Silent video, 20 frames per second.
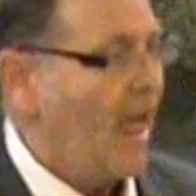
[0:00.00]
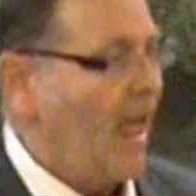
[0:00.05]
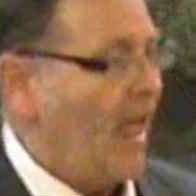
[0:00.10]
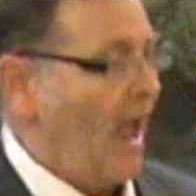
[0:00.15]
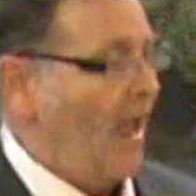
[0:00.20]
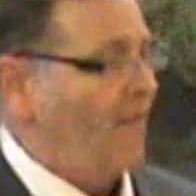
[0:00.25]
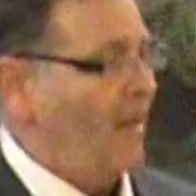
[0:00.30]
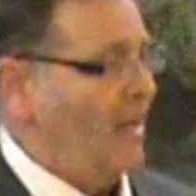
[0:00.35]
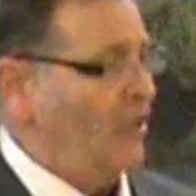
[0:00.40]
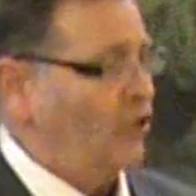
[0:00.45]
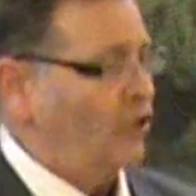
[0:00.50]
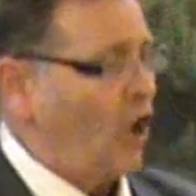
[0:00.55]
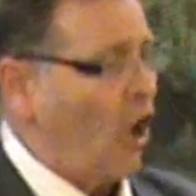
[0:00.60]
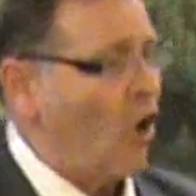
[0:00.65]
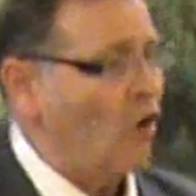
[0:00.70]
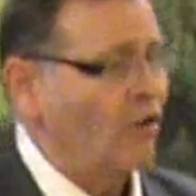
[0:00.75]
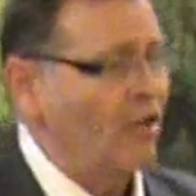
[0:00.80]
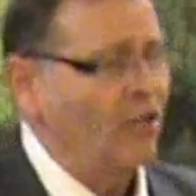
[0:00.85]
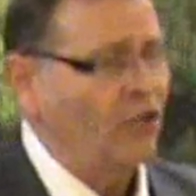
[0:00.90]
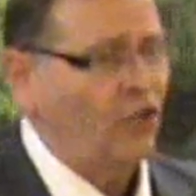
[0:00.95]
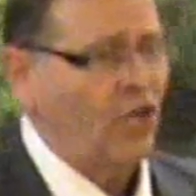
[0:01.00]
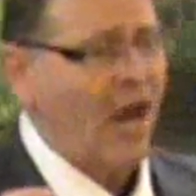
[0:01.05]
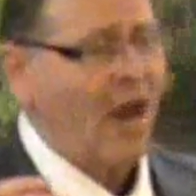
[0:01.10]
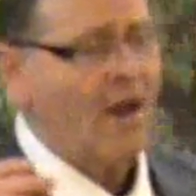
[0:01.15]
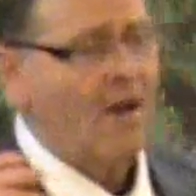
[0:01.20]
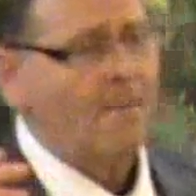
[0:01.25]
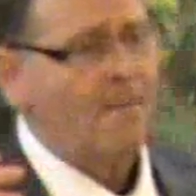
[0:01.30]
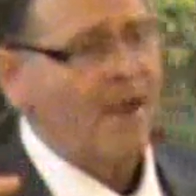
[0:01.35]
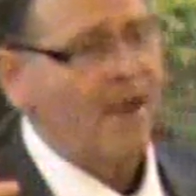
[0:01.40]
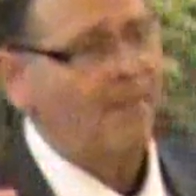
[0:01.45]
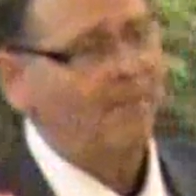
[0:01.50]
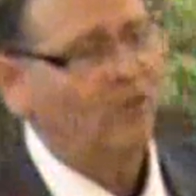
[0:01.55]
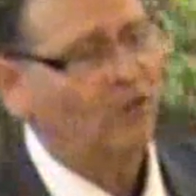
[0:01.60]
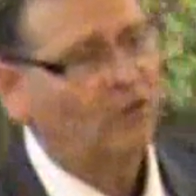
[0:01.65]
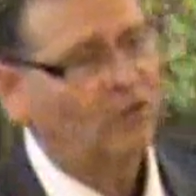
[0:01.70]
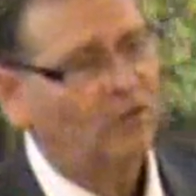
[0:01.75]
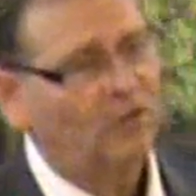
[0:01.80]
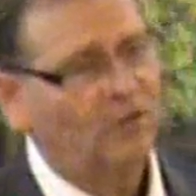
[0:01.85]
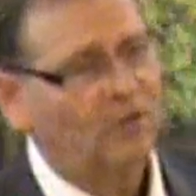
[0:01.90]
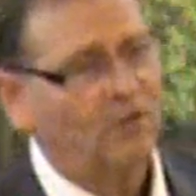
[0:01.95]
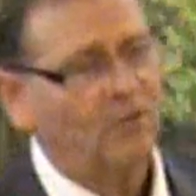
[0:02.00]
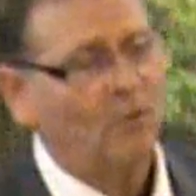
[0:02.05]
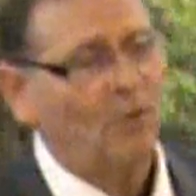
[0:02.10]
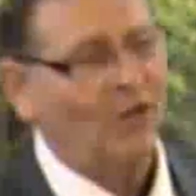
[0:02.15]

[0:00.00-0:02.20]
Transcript: And these golden cherubims